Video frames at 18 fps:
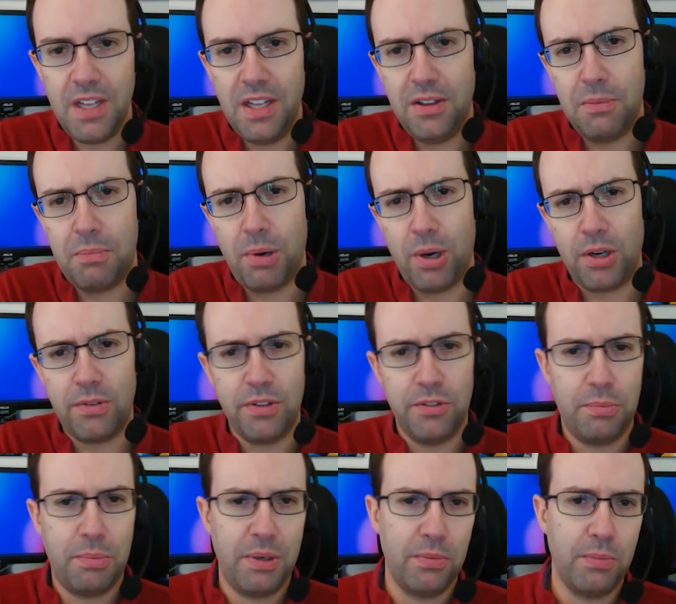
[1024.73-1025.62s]
The
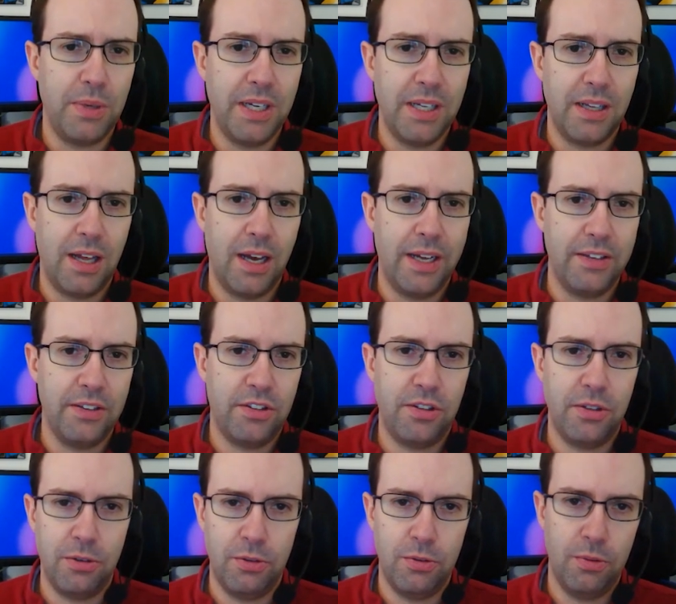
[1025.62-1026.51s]
parkway's been realigned
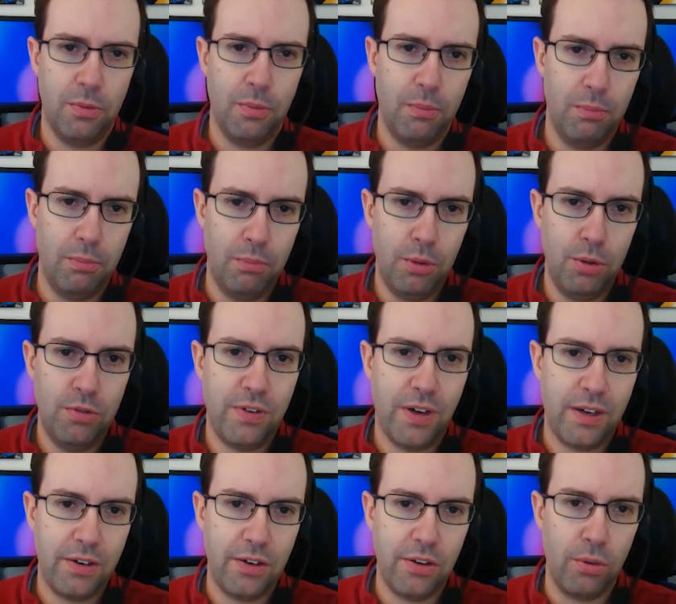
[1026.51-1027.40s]
to move
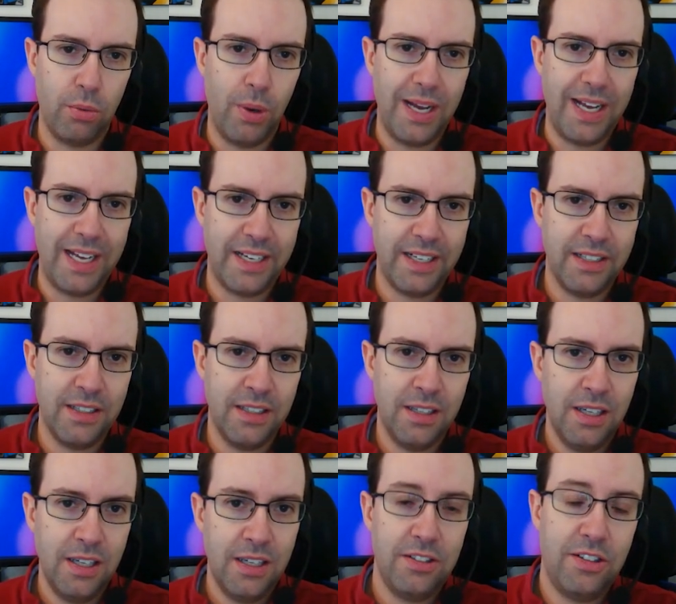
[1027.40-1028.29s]
out of the way
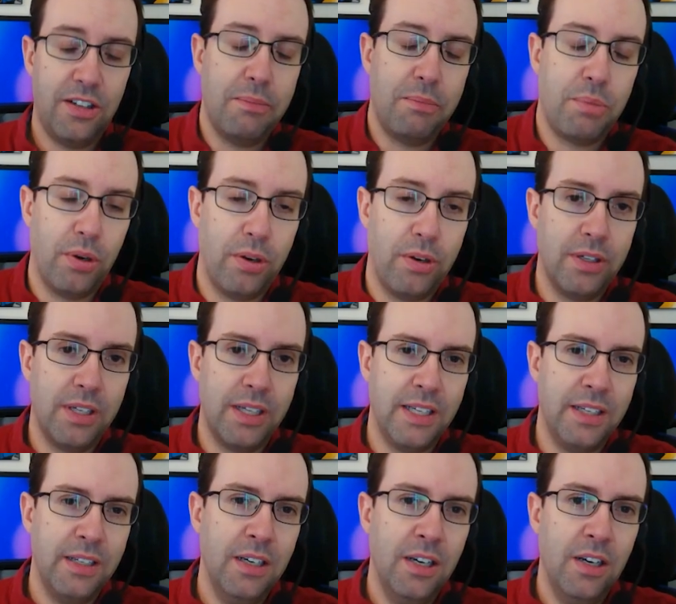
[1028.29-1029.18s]

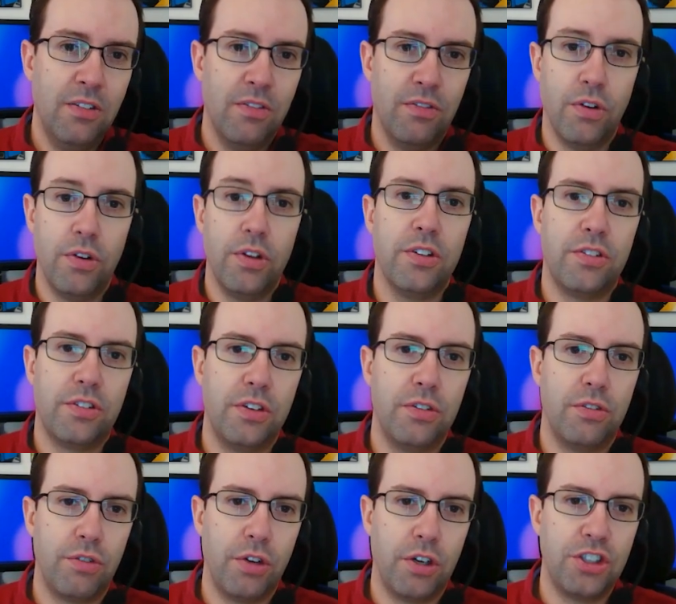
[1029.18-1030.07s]
temporarily for this
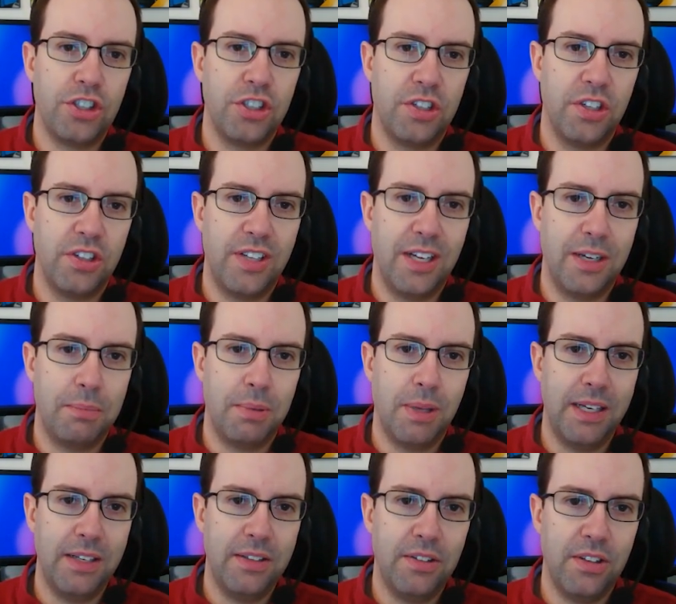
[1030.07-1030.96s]
construction to take
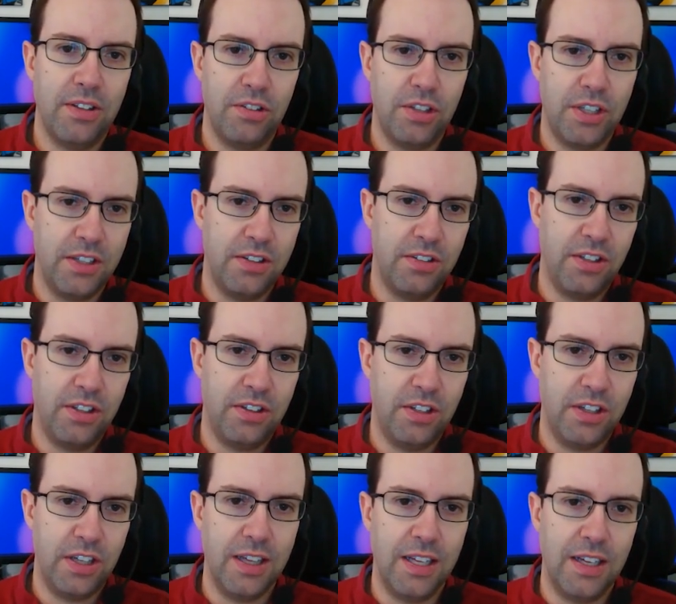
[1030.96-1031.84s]
place. As you can see
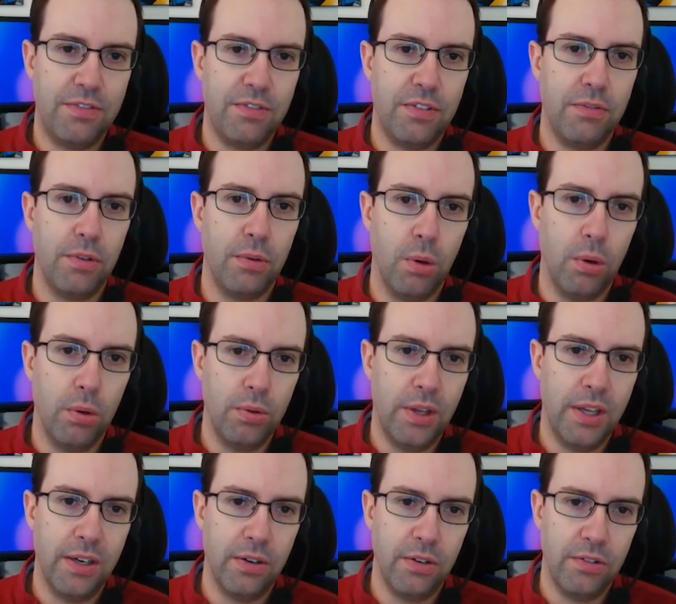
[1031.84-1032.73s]
to the left of the
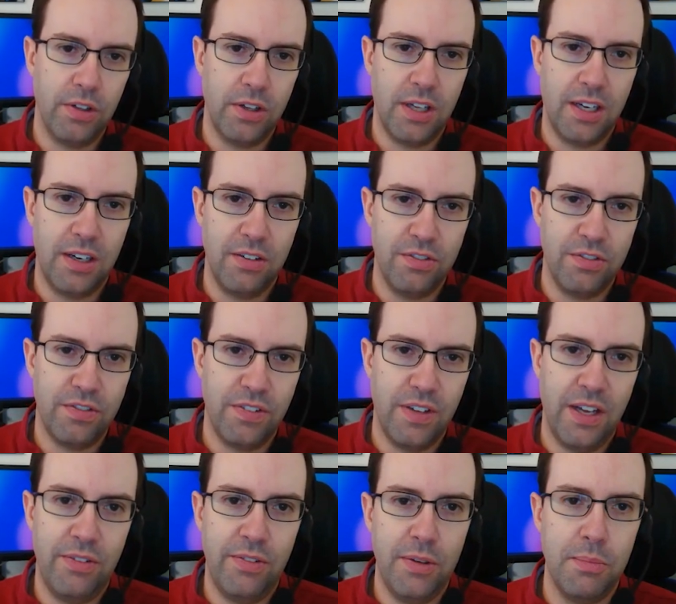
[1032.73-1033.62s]
road, there's a lot
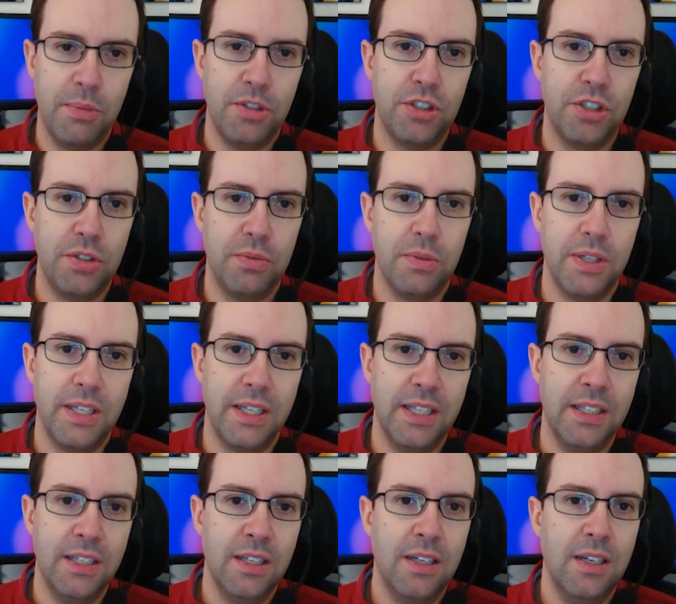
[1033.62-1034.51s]
of heavy
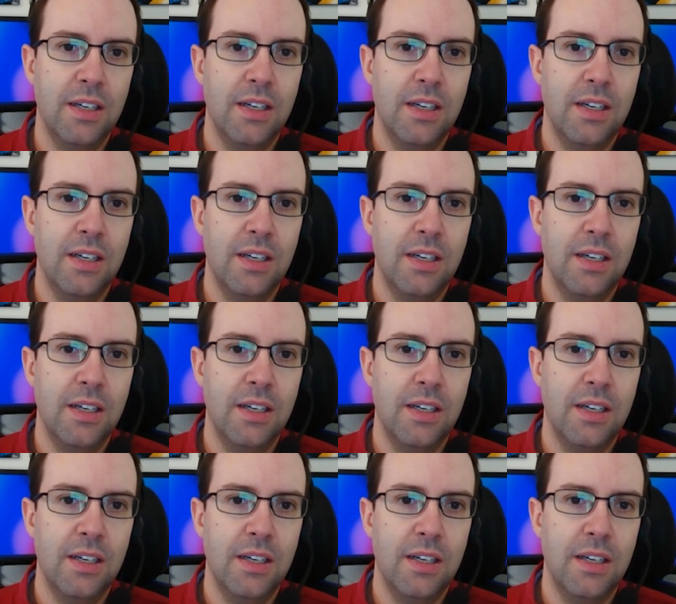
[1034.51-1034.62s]
machinery